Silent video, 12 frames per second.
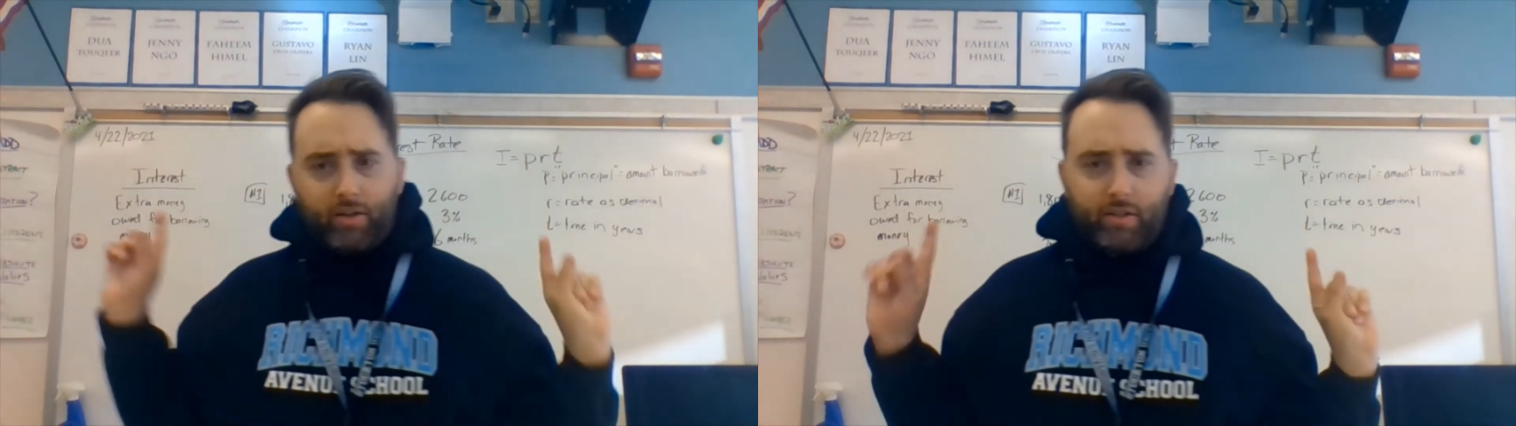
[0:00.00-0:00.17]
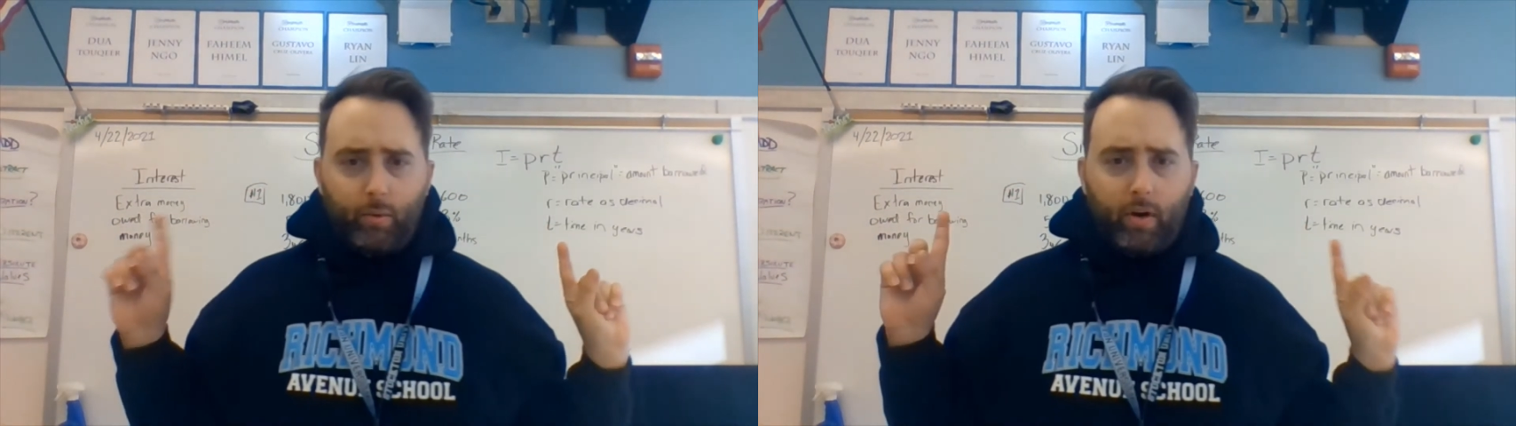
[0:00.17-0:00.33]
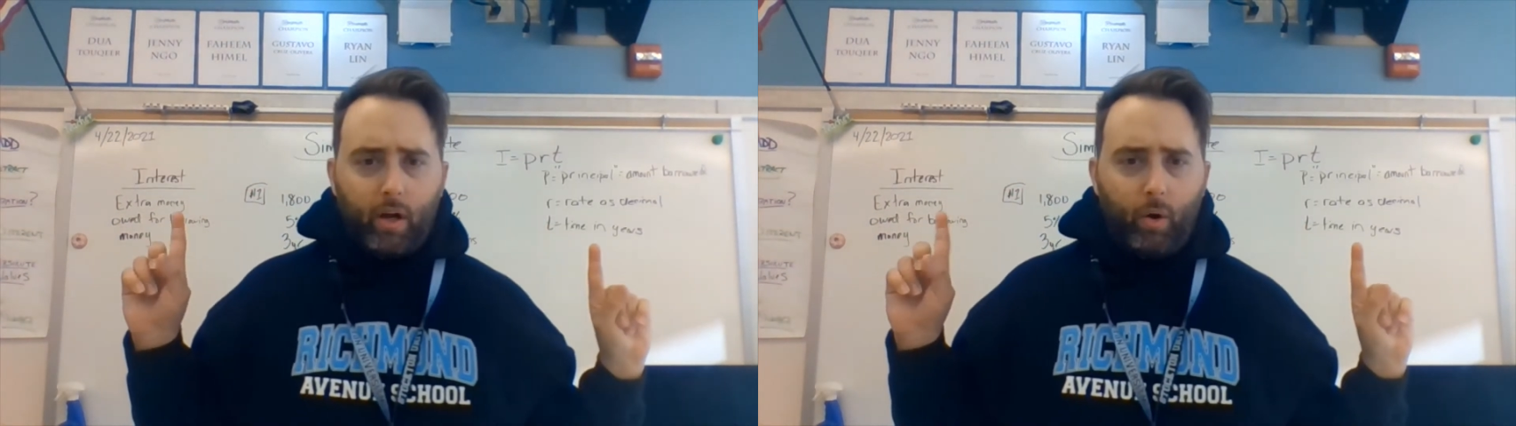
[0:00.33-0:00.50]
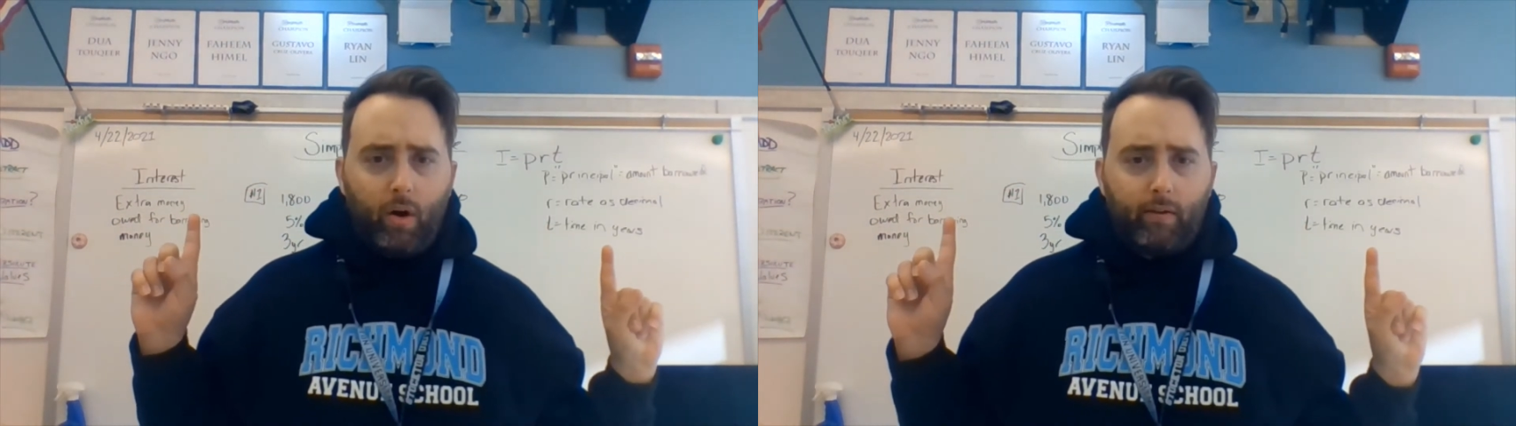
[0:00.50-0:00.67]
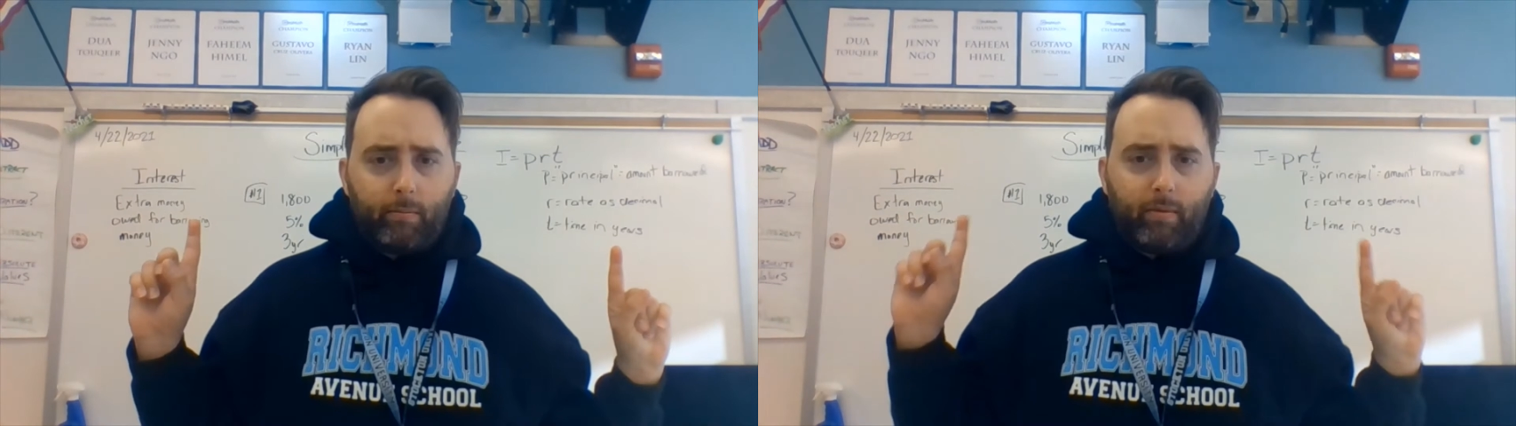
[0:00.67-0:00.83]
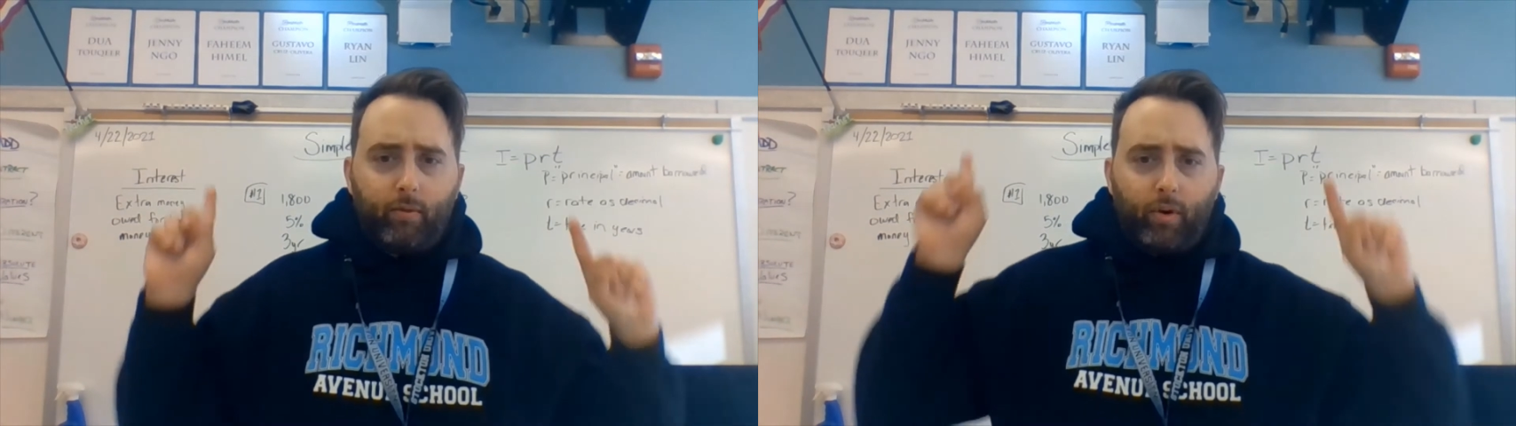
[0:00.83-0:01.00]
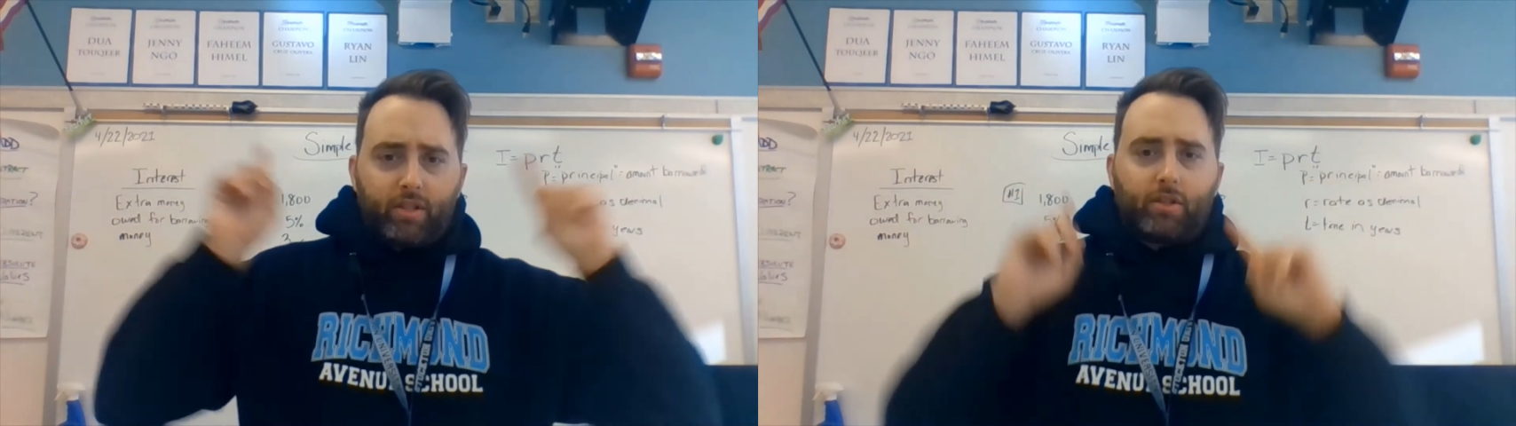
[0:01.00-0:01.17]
parts I want to go over before I